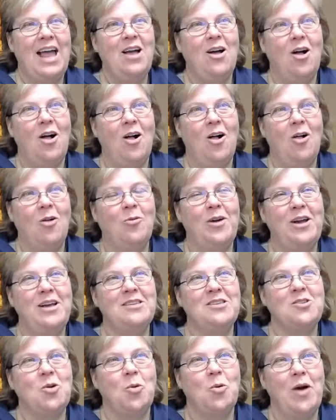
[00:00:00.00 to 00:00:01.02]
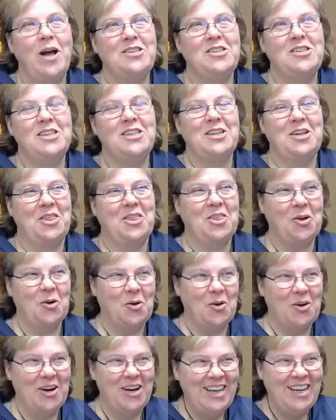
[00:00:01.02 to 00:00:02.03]
always question
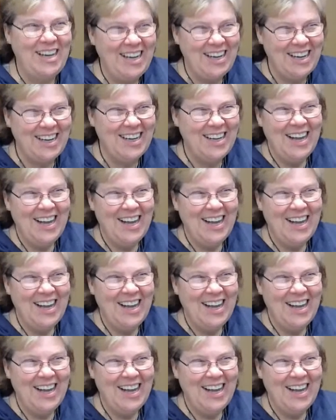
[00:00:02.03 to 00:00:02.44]
authority.